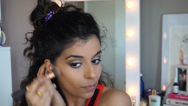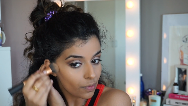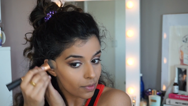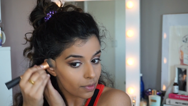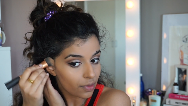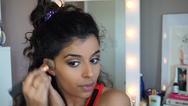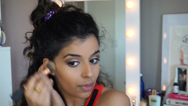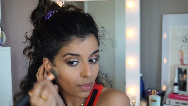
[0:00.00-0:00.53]

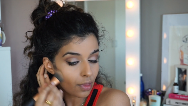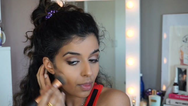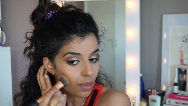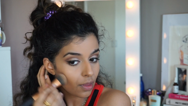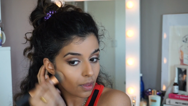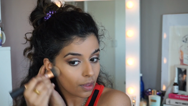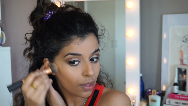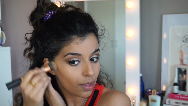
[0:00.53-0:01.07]

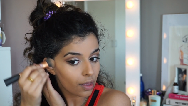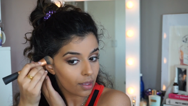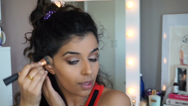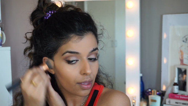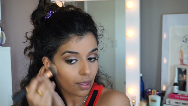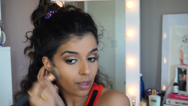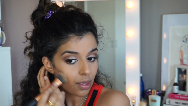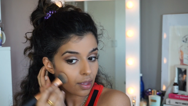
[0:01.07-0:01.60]

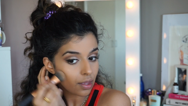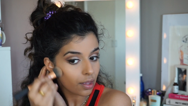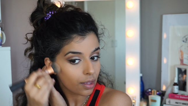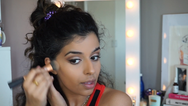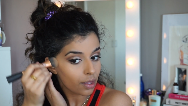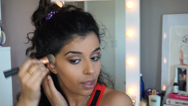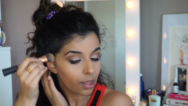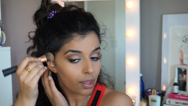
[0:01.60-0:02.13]

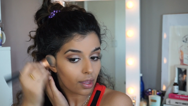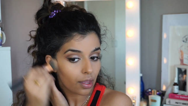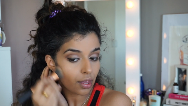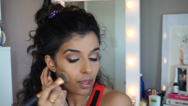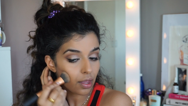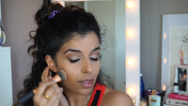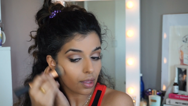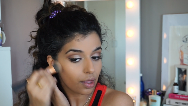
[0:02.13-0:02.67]

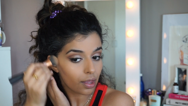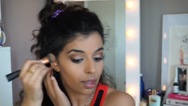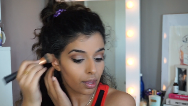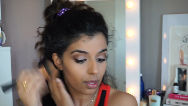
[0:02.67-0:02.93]
(silence)